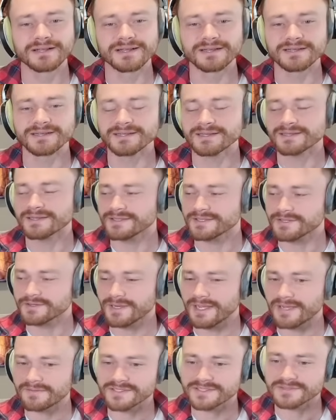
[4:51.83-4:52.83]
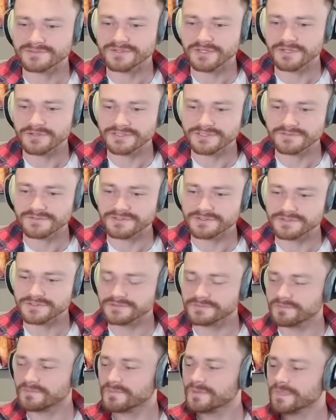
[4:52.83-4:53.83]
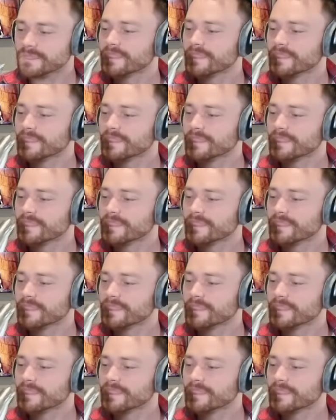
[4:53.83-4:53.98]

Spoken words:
having some targets for sure.